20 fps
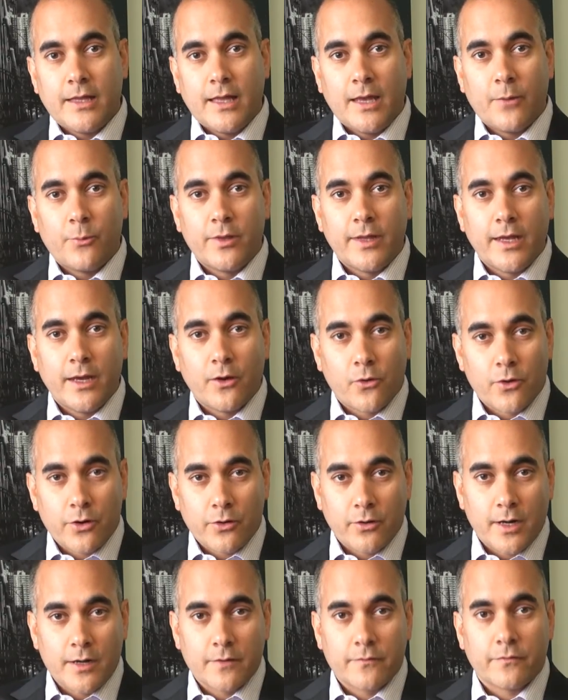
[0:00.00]
And then when they
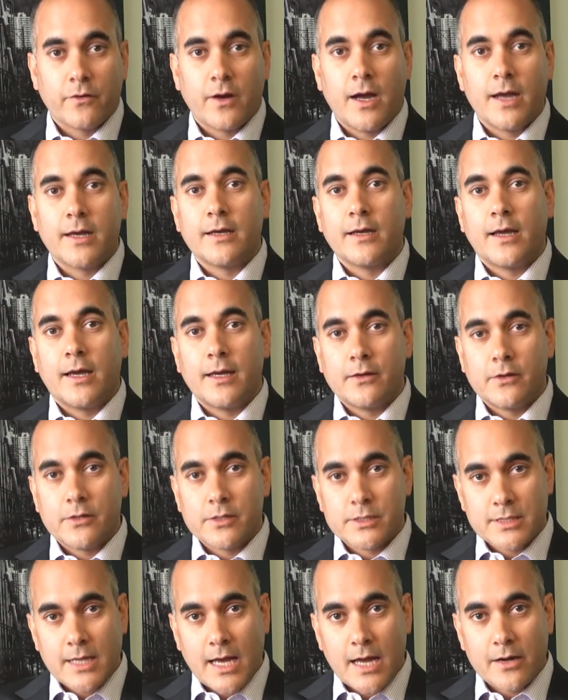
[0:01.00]
order on a Friday night or
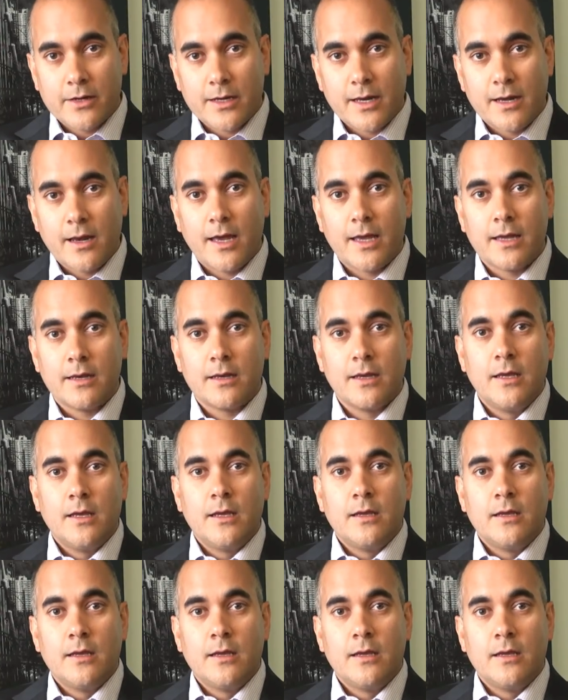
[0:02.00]
a Saturday night,